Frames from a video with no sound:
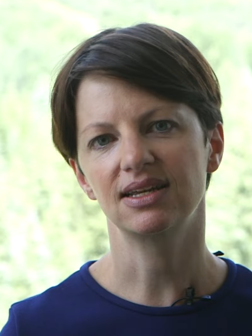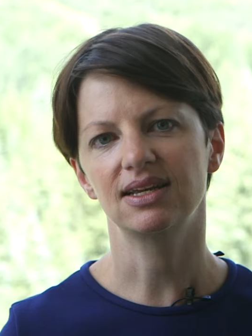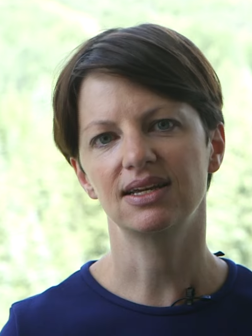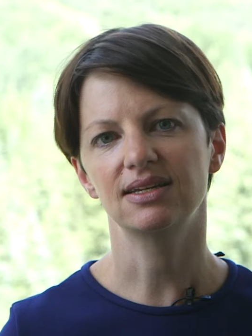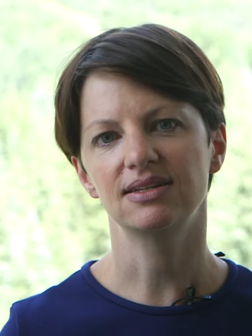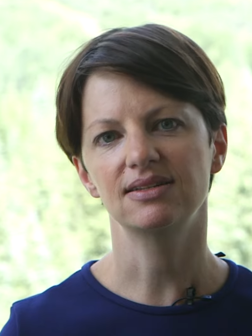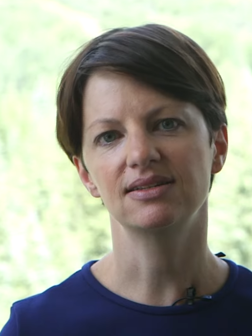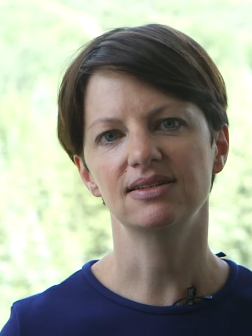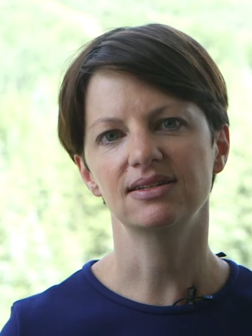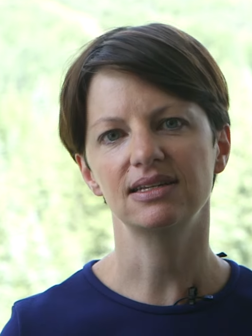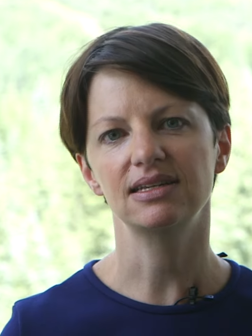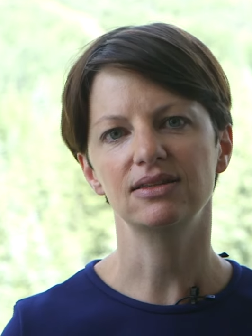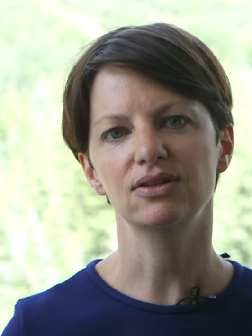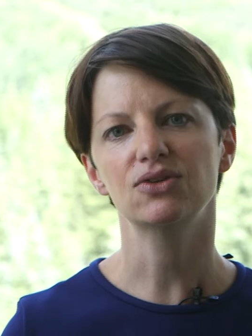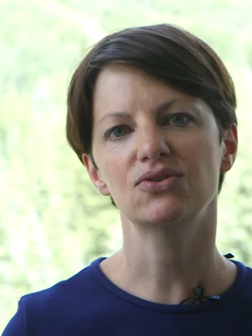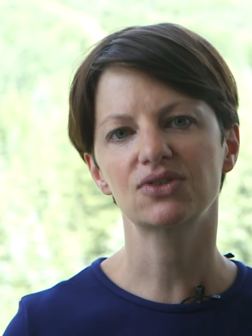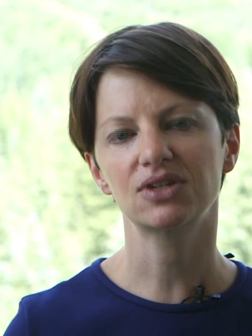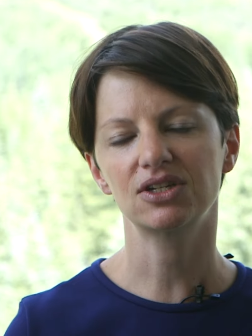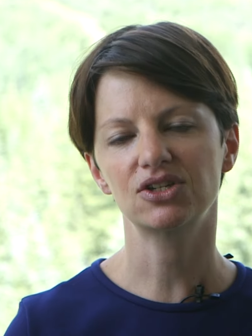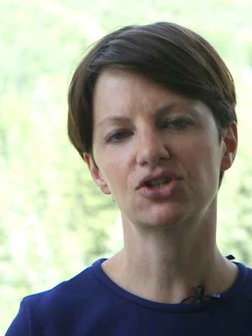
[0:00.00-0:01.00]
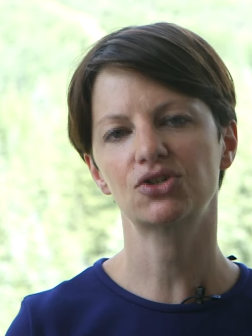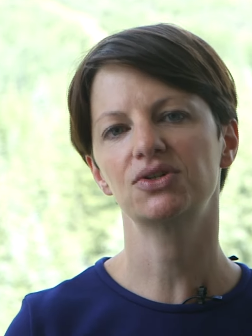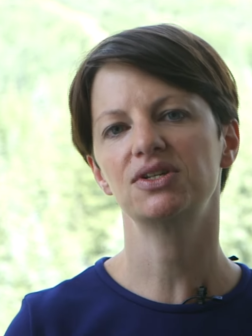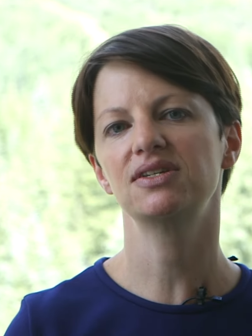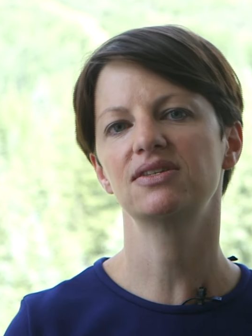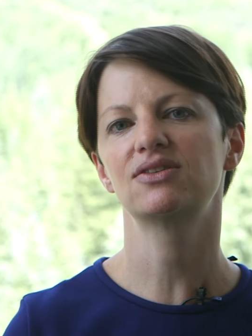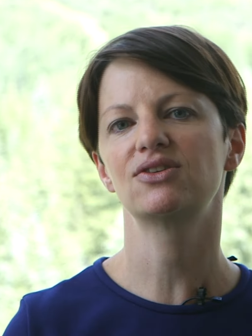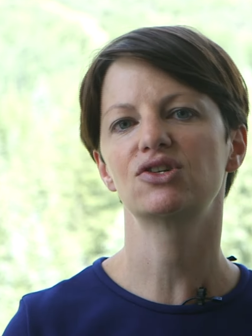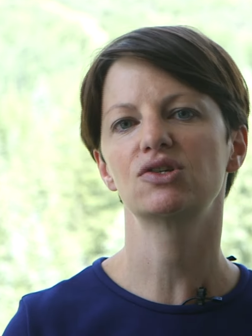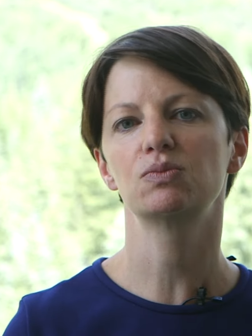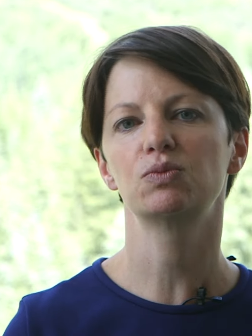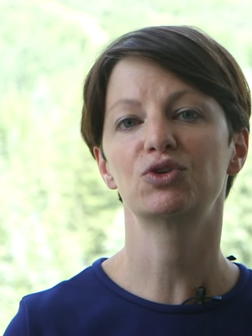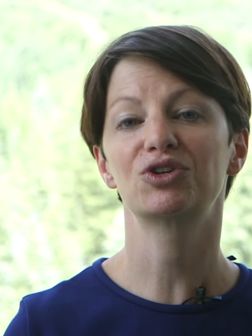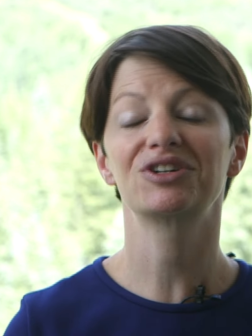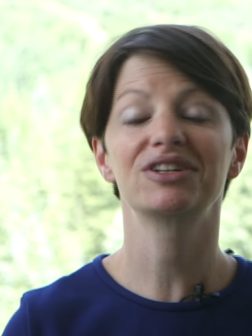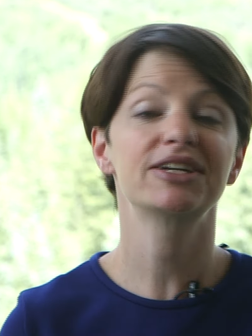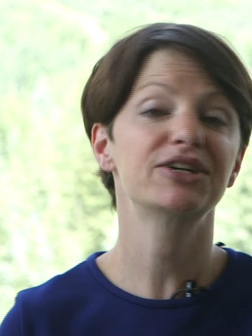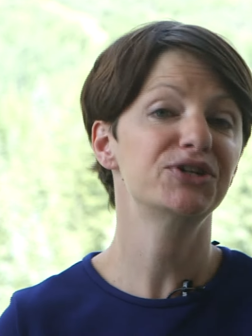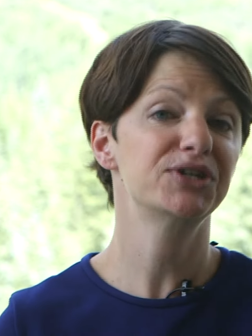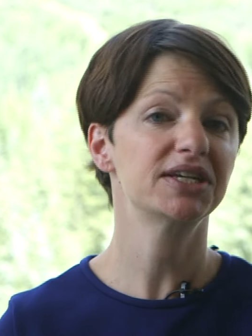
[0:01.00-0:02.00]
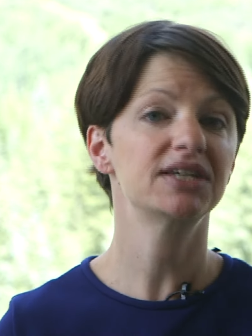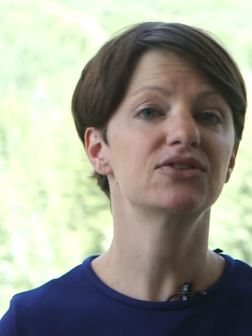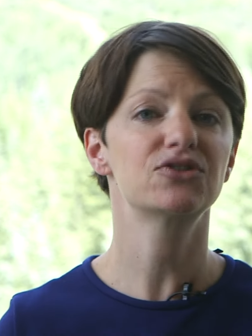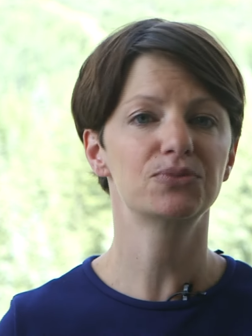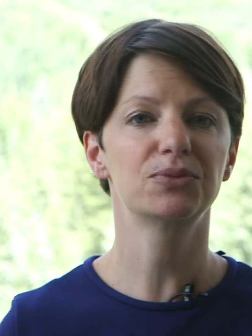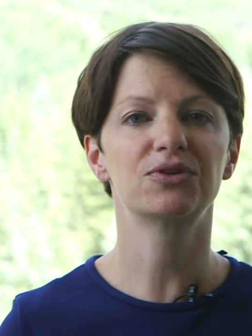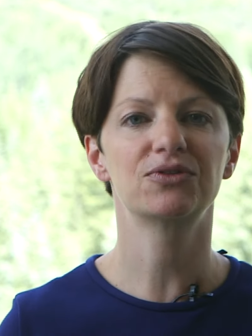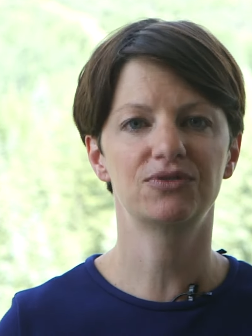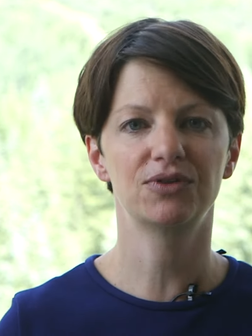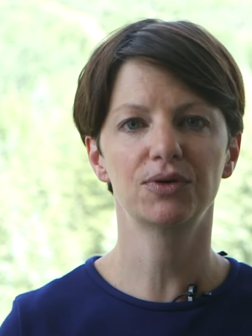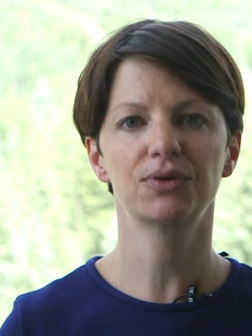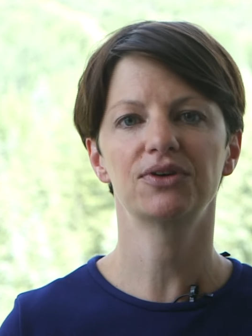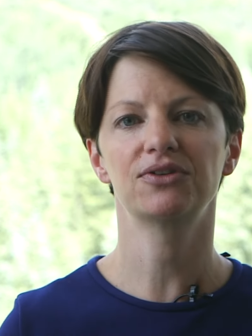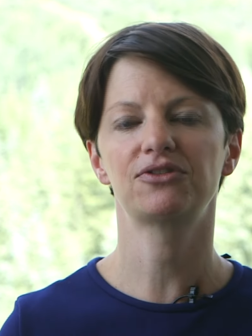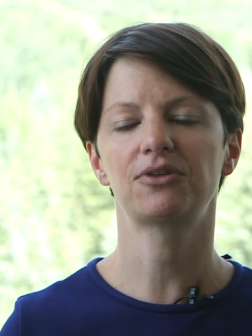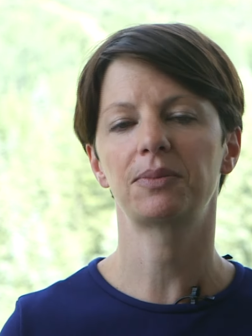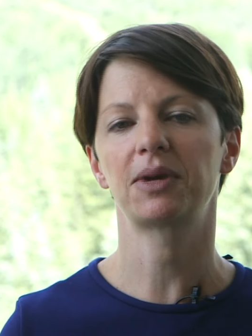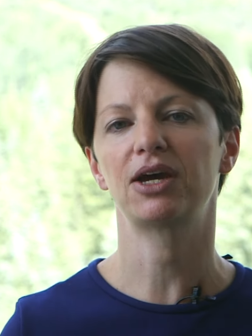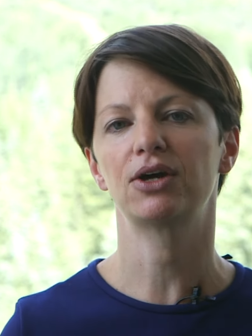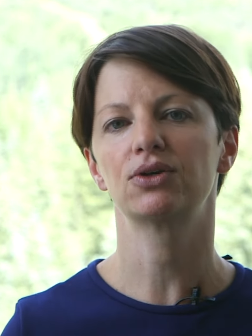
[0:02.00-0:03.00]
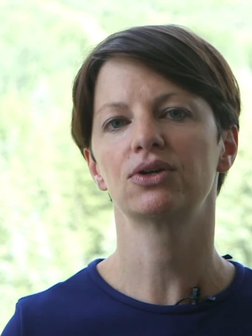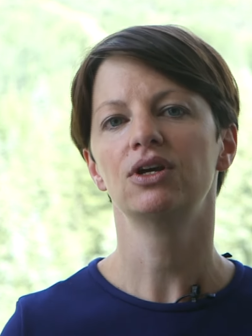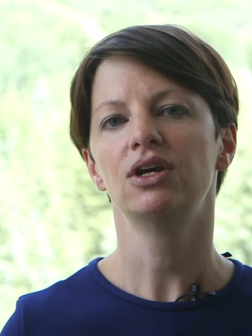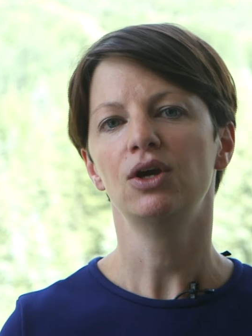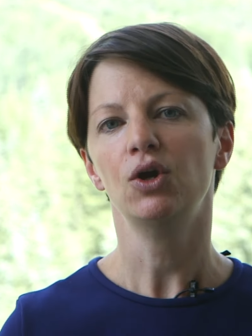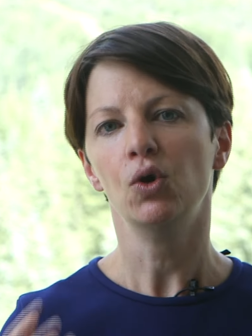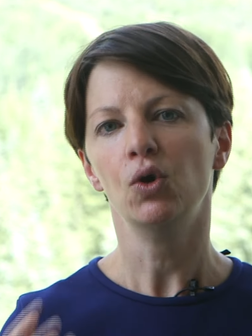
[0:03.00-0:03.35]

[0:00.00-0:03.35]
And in those countries, there's more clarity, there's more focus about